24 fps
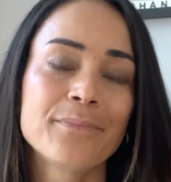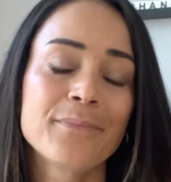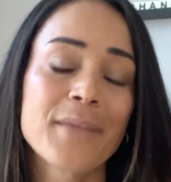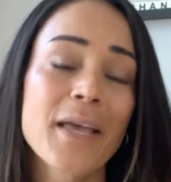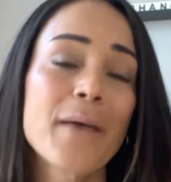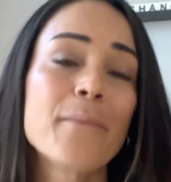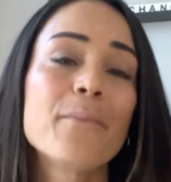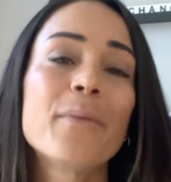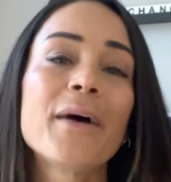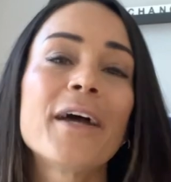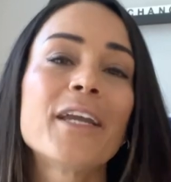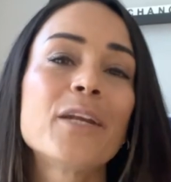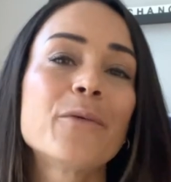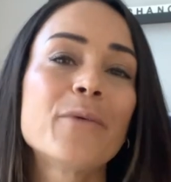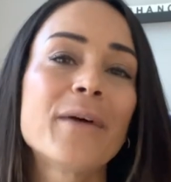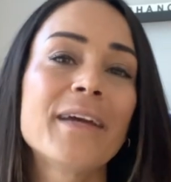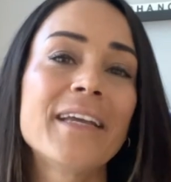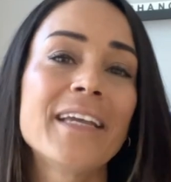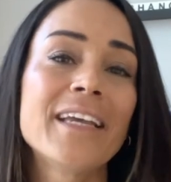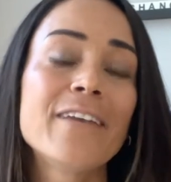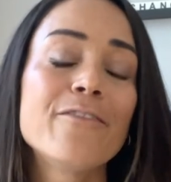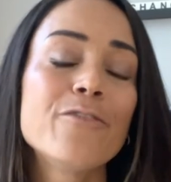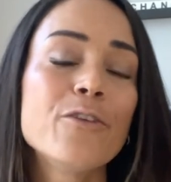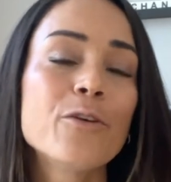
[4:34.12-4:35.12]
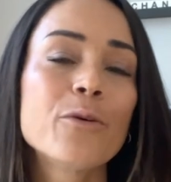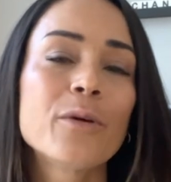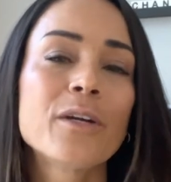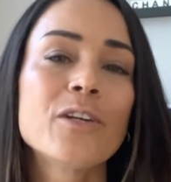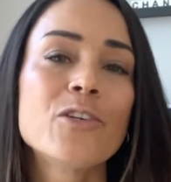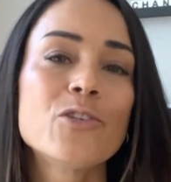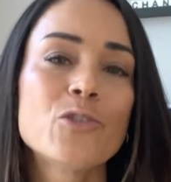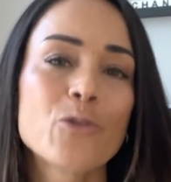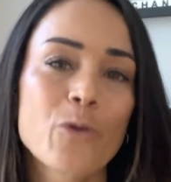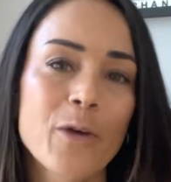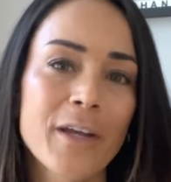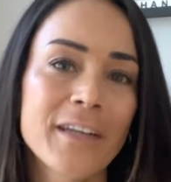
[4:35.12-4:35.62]
And by the way, if you're
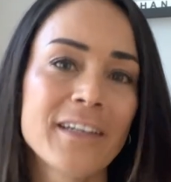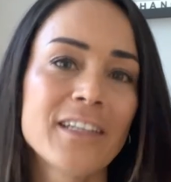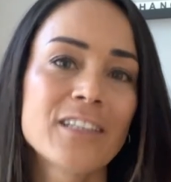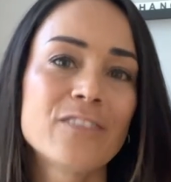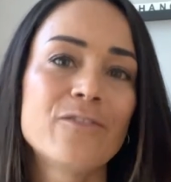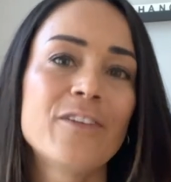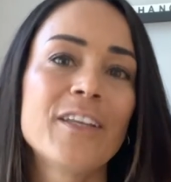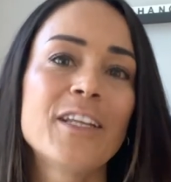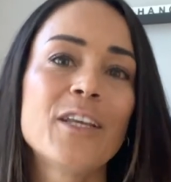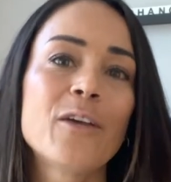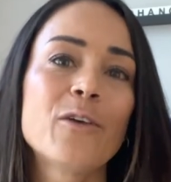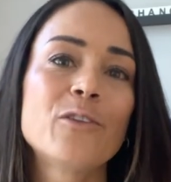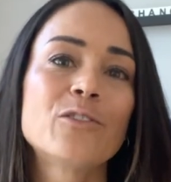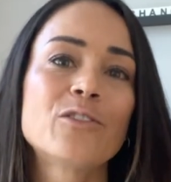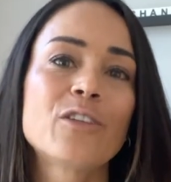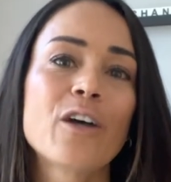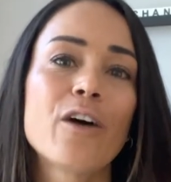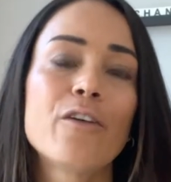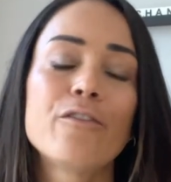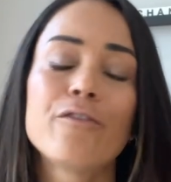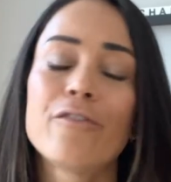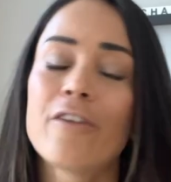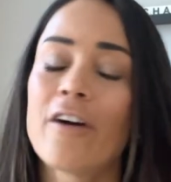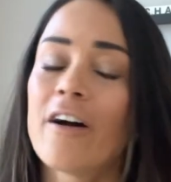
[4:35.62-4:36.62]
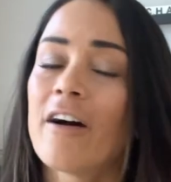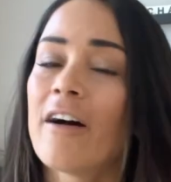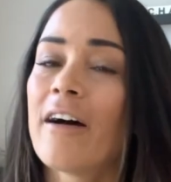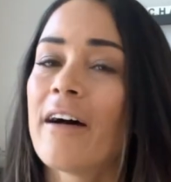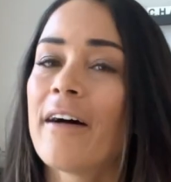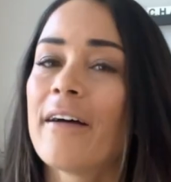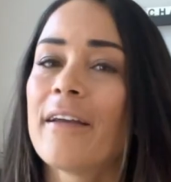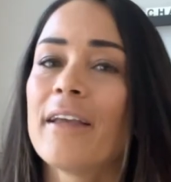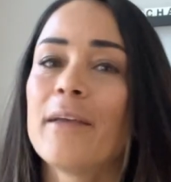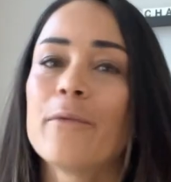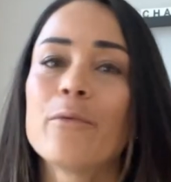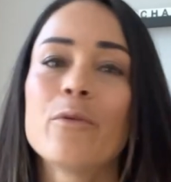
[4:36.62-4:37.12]
enjoying this video so
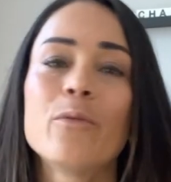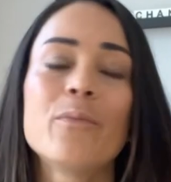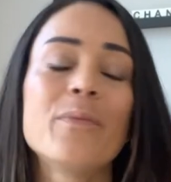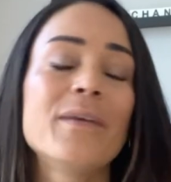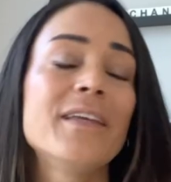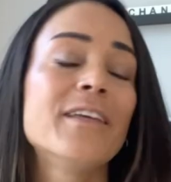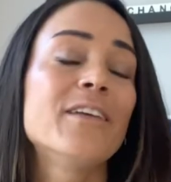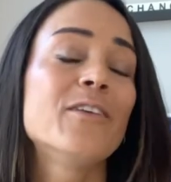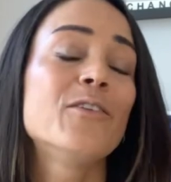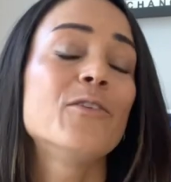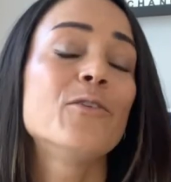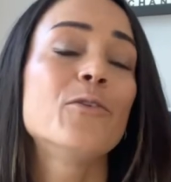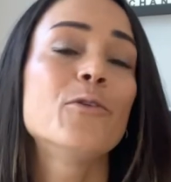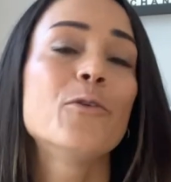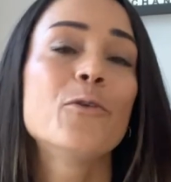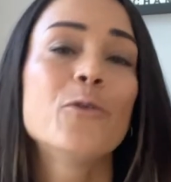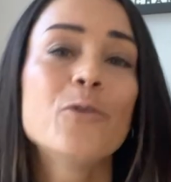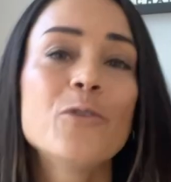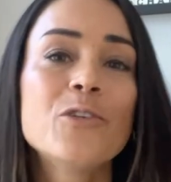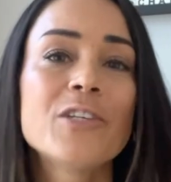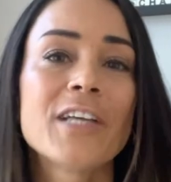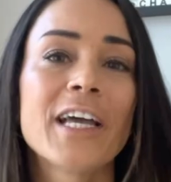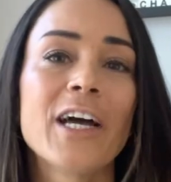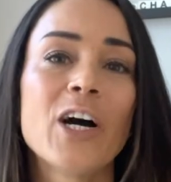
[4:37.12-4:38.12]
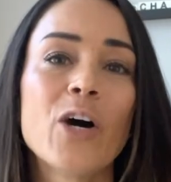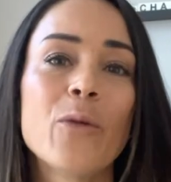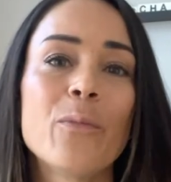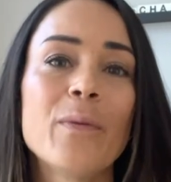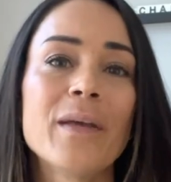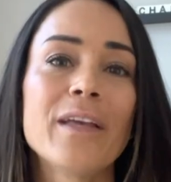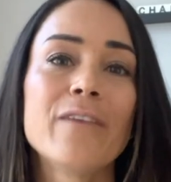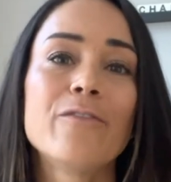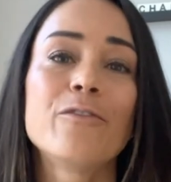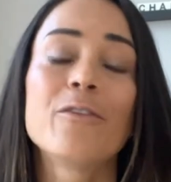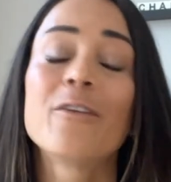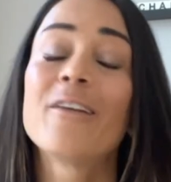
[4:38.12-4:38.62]
far, it would be a huge help
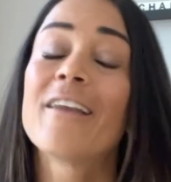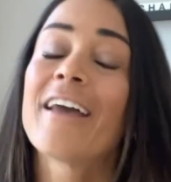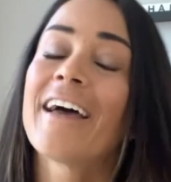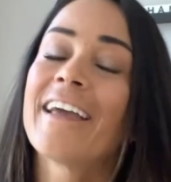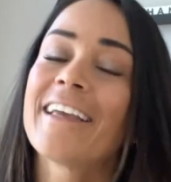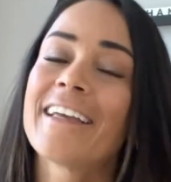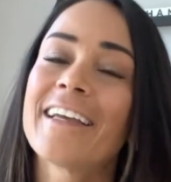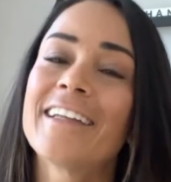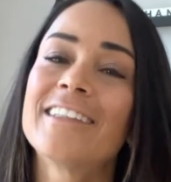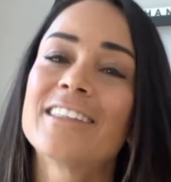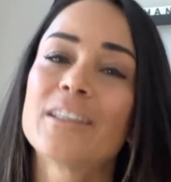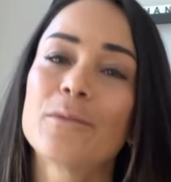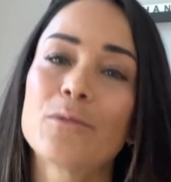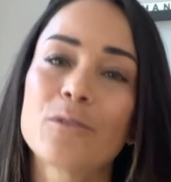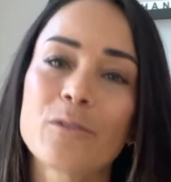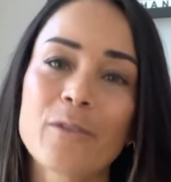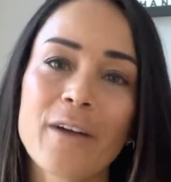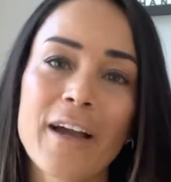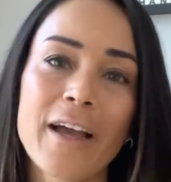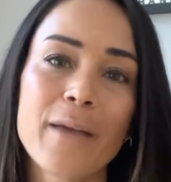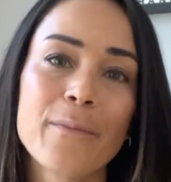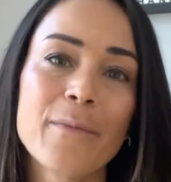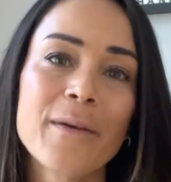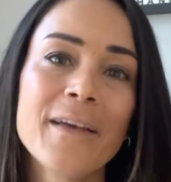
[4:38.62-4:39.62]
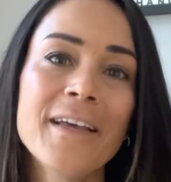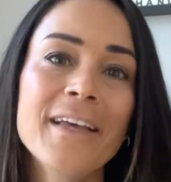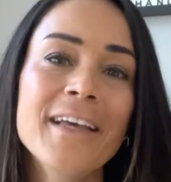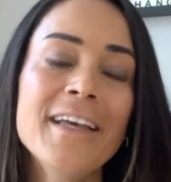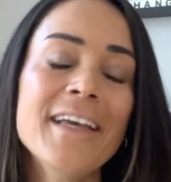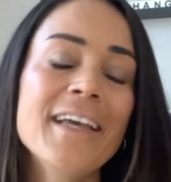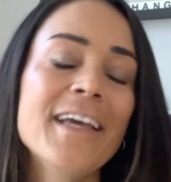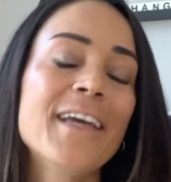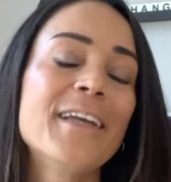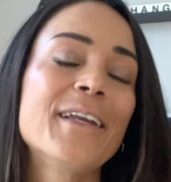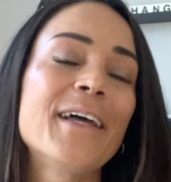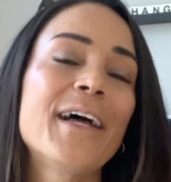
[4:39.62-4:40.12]
if you like and subscribe.
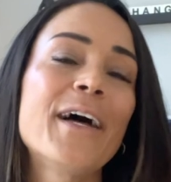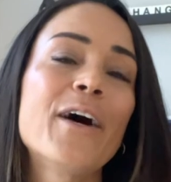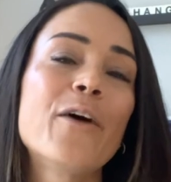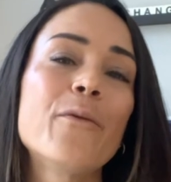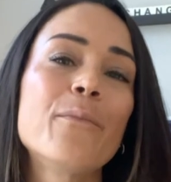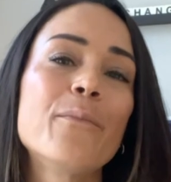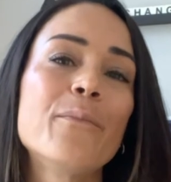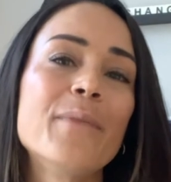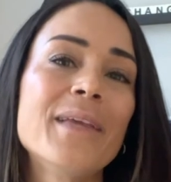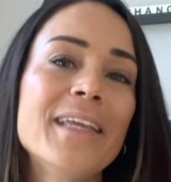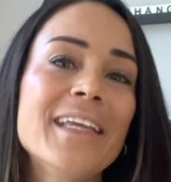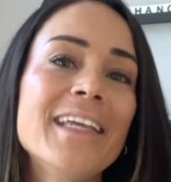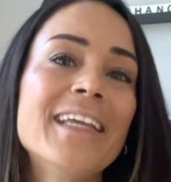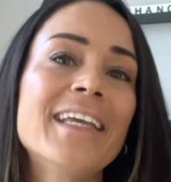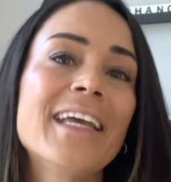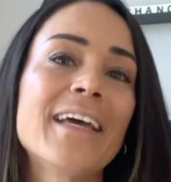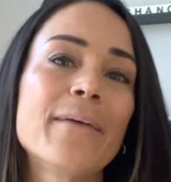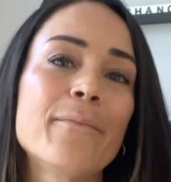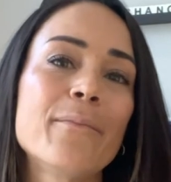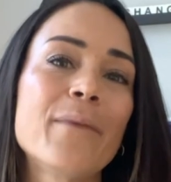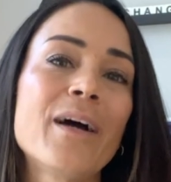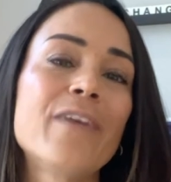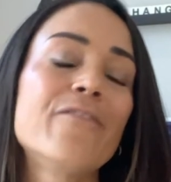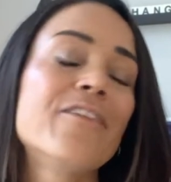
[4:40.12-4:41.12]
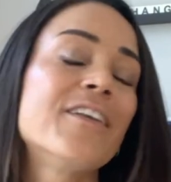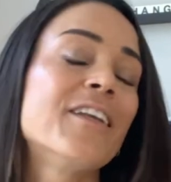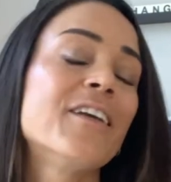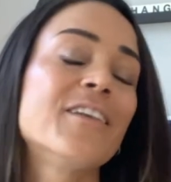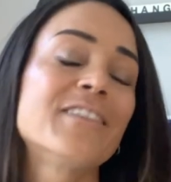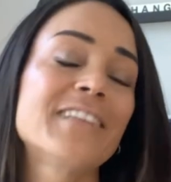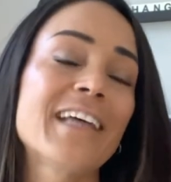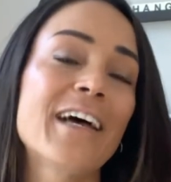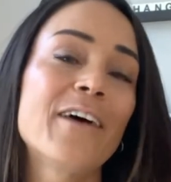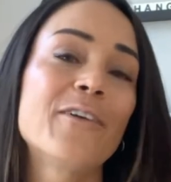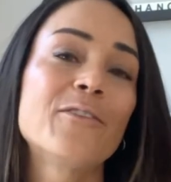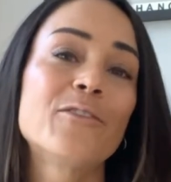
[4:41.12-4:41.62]
It'll help me get my
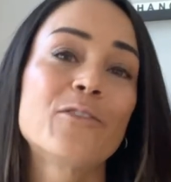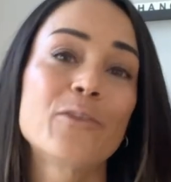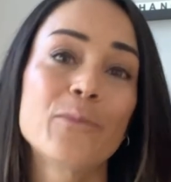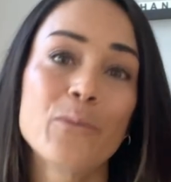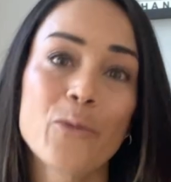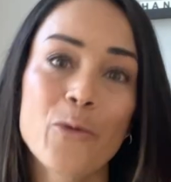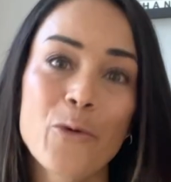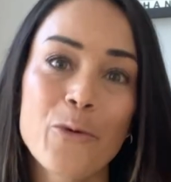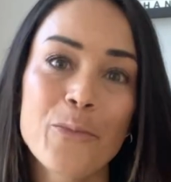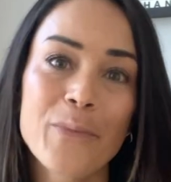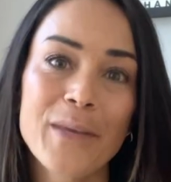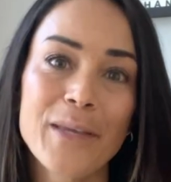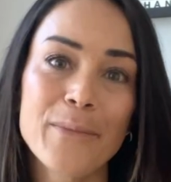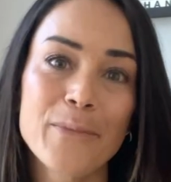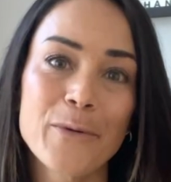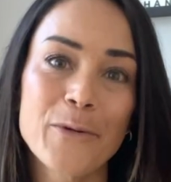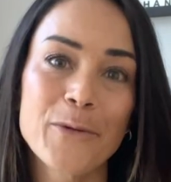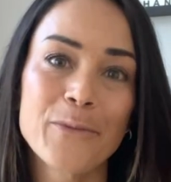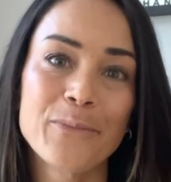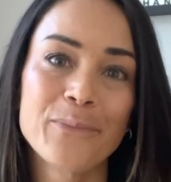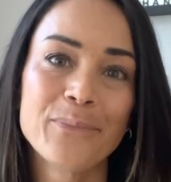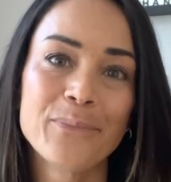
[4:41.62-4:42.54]
videos out to more people.